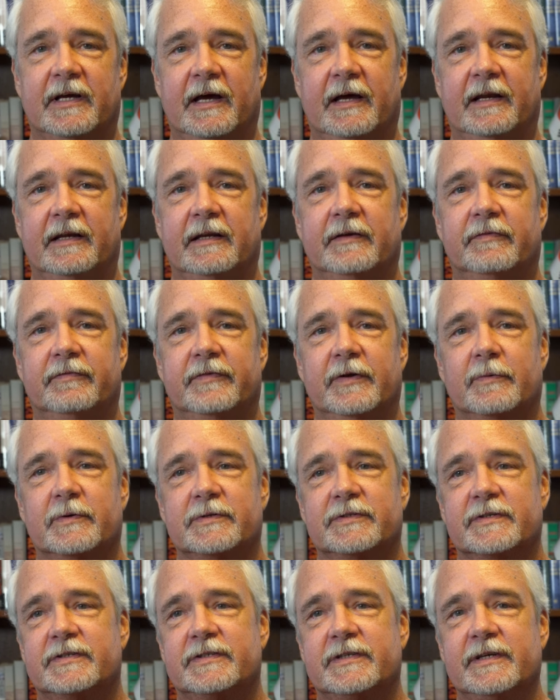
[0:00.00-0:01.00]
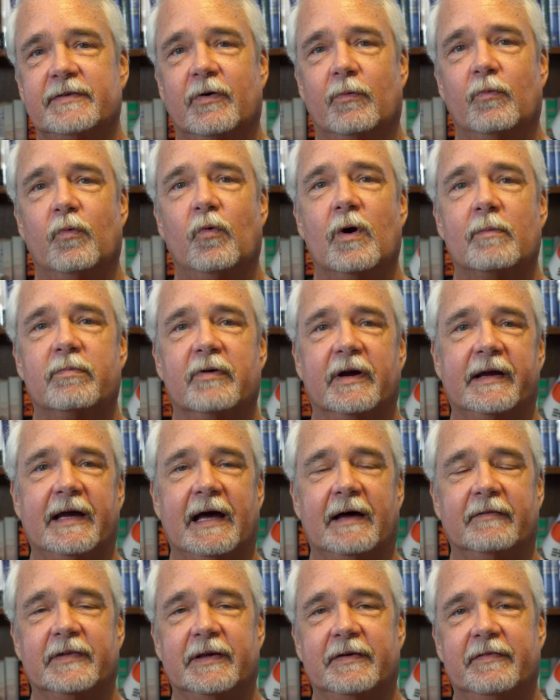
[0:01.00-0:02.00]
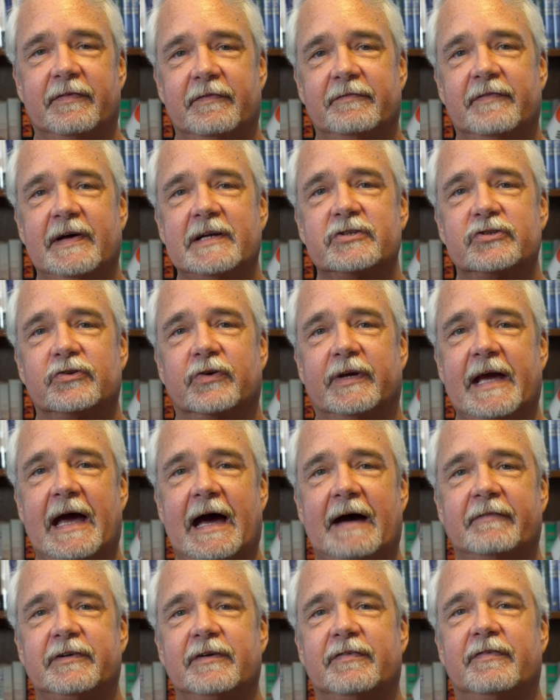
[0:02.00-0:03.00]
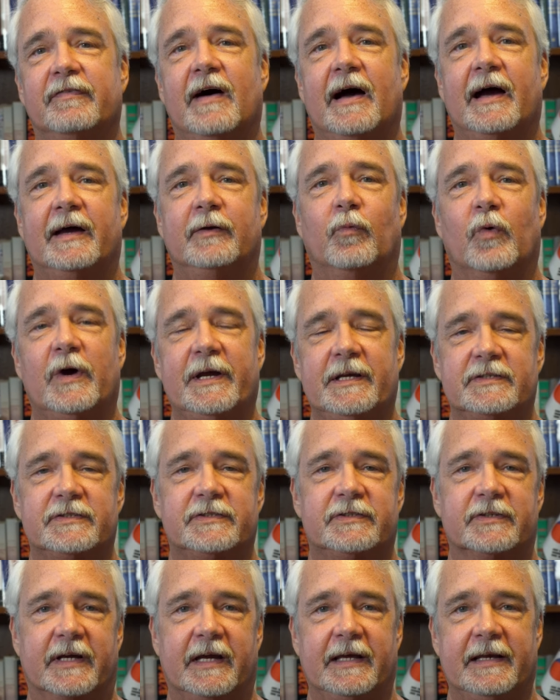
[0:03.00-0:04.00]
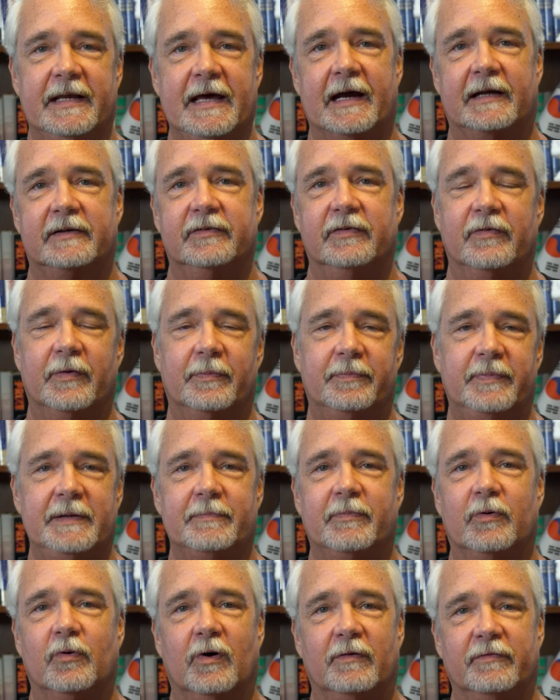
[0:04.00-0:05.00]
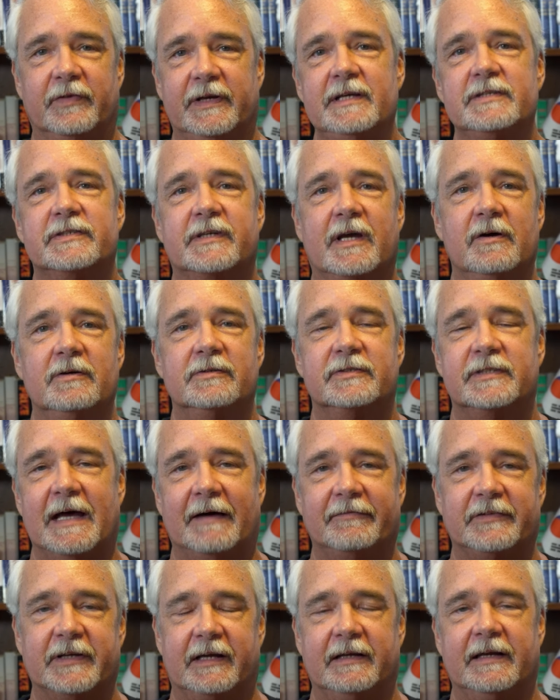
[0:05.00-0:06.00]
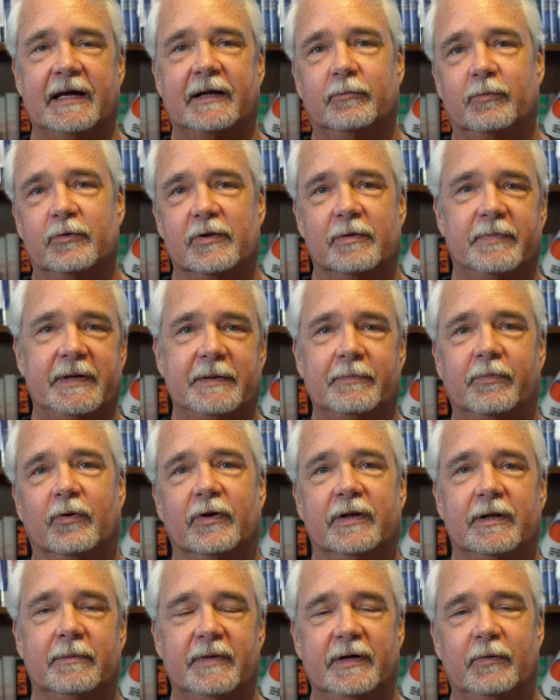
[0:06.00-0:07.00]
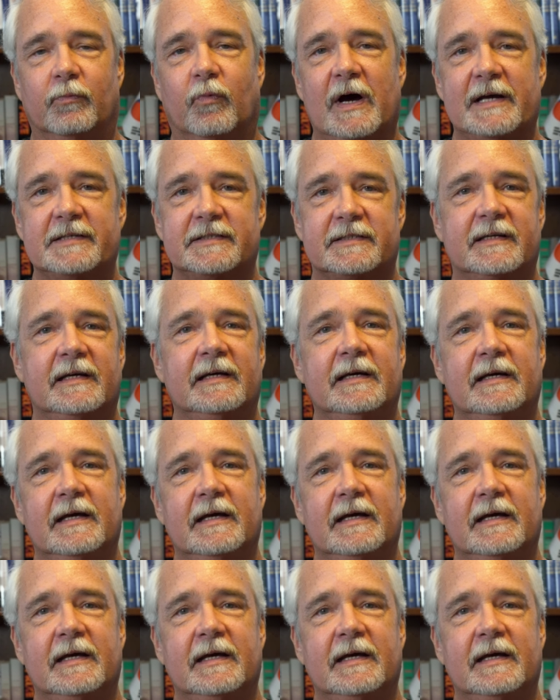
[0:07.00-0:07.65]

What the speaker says: And if there was a civil war breaking out, they eventually have to find ways to connect. The people on the East Coast have to connect with the people in the Midwest,